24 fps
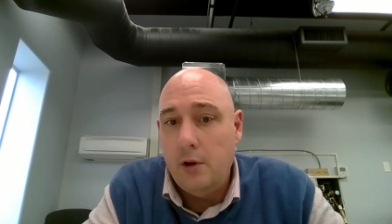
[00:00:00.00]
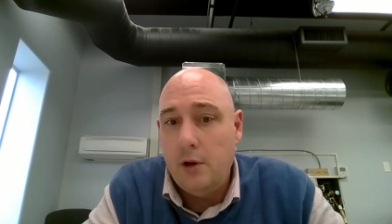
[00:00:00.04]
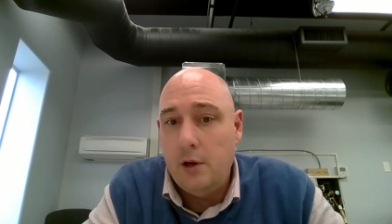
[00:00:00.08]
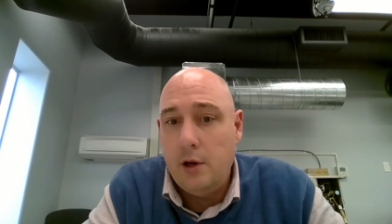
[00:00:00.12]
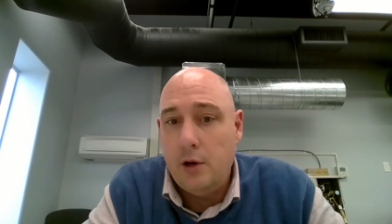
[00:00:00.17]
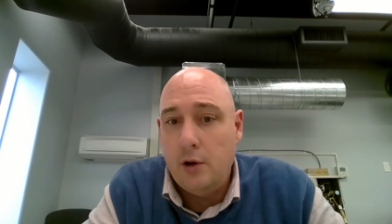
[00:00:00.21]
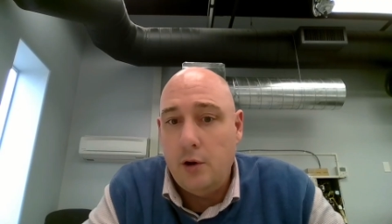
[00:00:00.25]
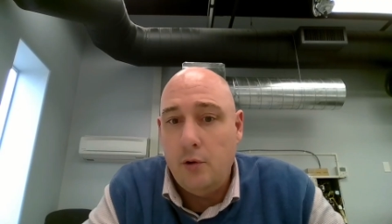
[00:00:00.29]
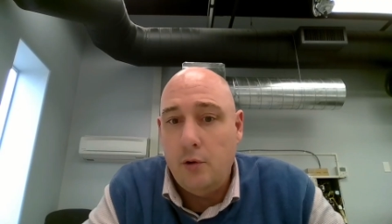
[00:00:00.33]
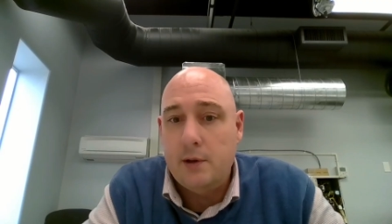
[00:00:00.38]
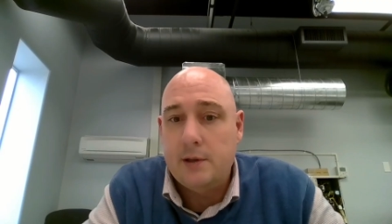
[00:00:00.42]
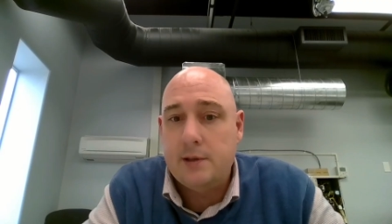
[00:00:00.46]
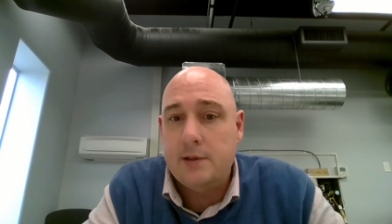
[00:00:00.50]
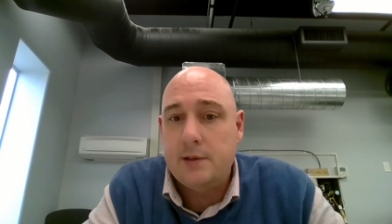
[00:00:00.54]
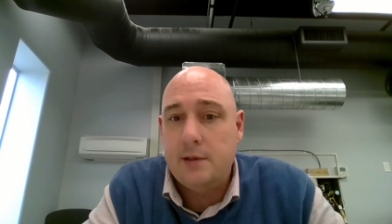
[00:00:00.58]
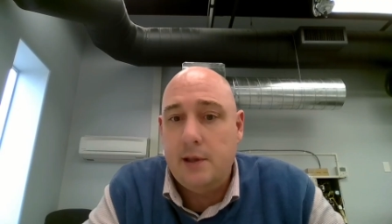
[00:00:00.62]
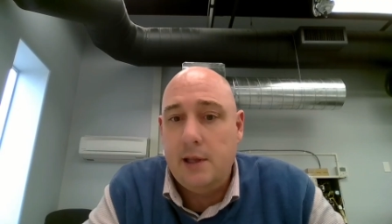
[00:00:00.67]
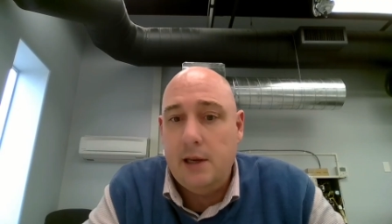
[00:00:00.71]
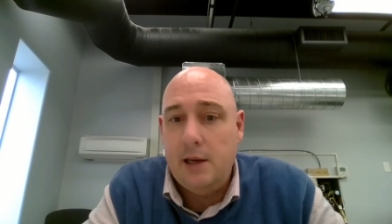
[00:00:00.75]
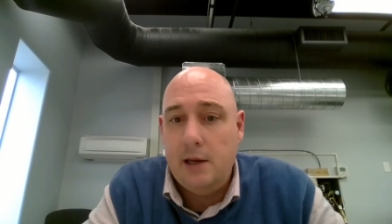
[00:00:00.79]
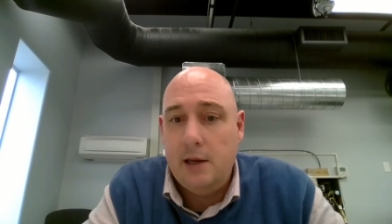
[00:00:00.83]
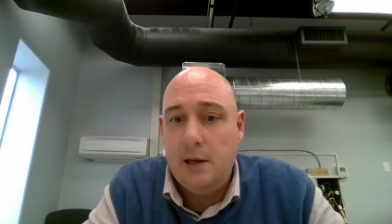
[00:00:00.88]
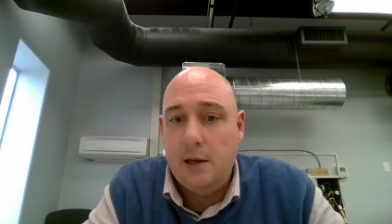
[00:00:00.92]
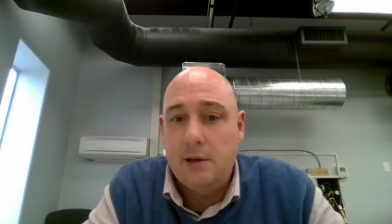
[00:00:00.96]
You know, it's
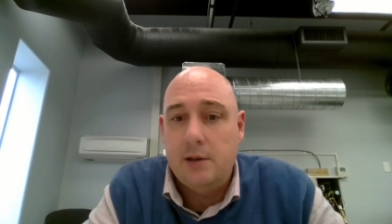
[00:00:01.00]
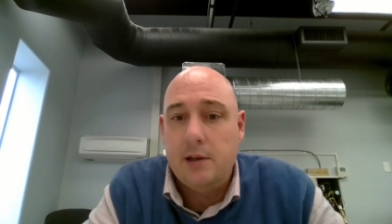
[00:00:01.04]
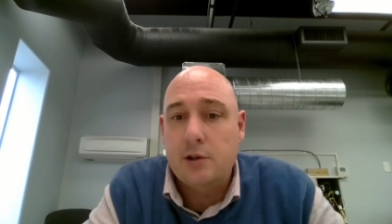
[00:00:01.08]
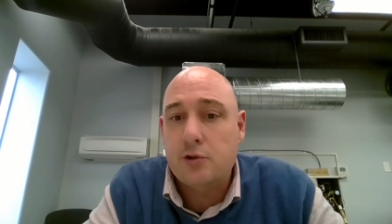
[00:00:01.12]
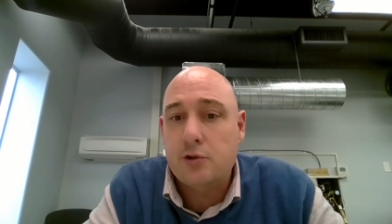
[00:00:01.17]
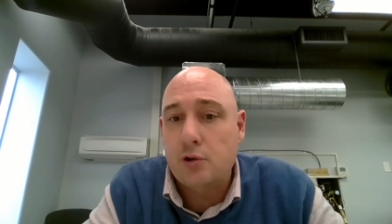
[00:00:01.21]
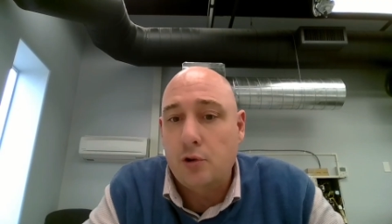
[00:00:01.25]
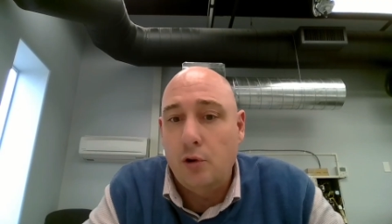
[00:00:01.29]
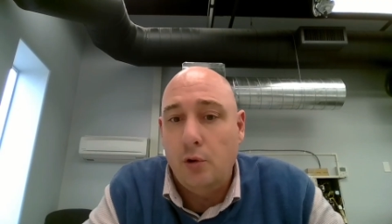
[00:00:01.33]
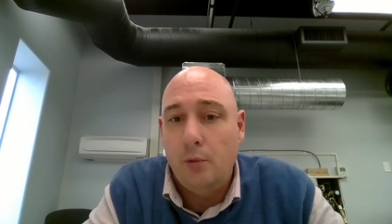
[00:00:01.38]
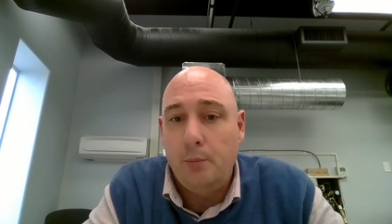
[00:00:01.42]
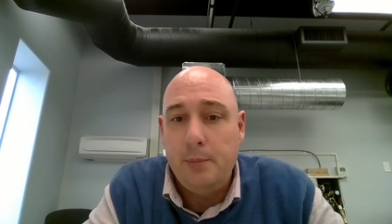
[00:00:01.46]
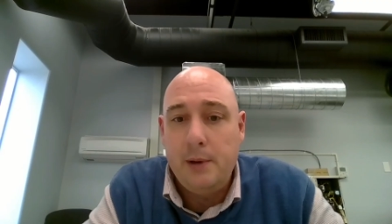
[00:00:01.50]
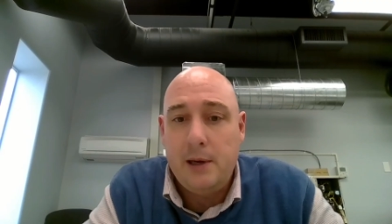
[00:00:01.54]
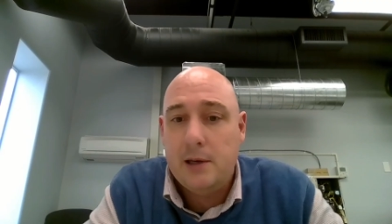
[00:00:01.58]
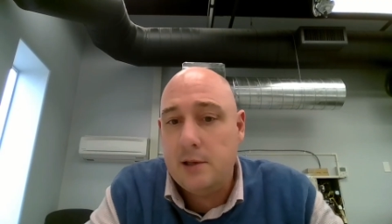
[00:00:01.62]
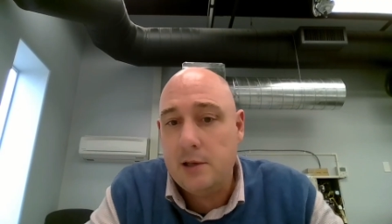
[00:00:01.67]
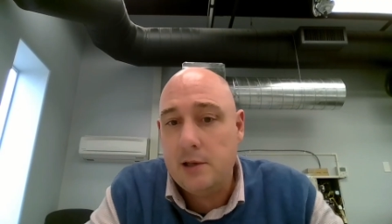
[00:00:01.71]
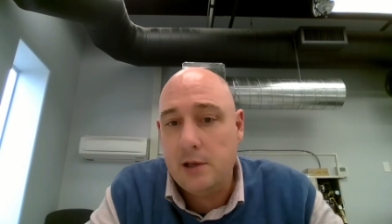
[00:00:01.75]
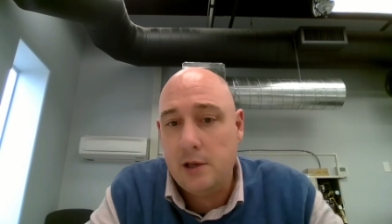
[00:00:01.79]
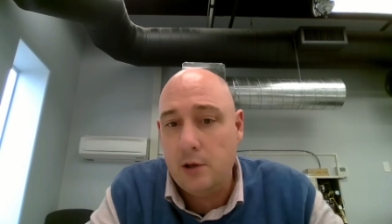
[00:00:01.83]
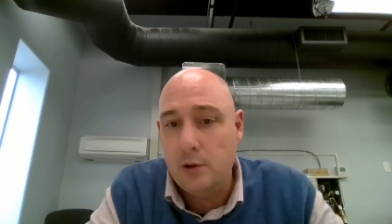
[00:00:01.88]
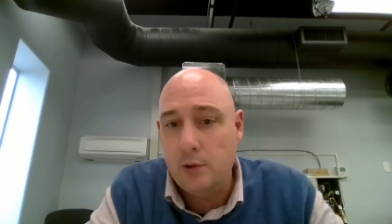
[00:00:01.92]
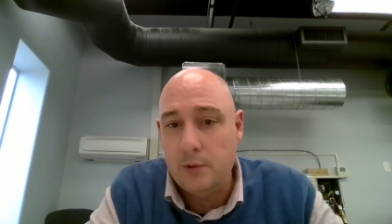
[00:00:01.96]
the additional
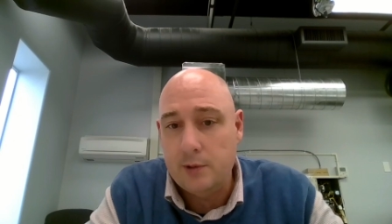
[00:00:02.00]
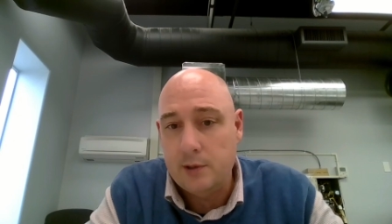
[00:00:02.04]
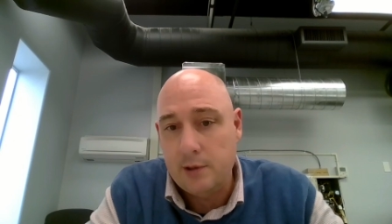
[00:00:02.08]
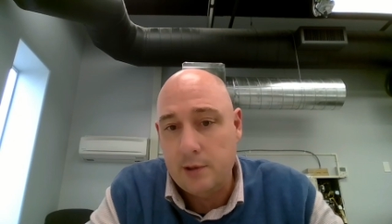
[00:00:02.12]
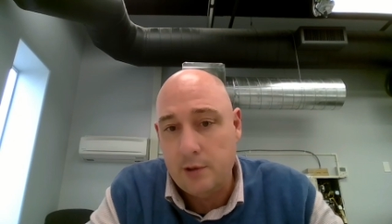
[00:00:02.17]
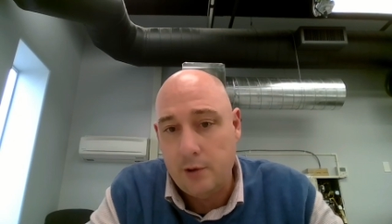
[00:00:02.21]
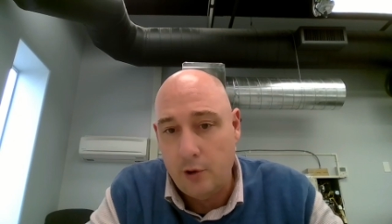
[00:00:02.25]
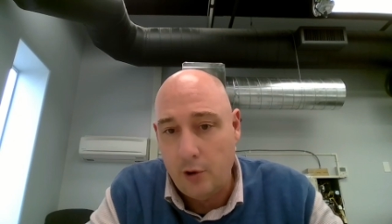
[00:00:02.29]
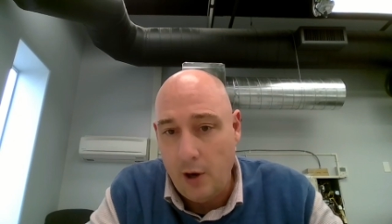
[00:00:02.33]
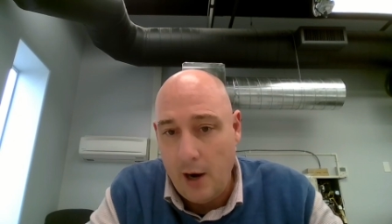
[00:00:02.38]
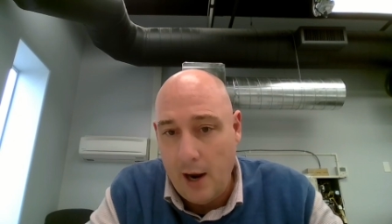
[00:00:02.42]
BTUs in your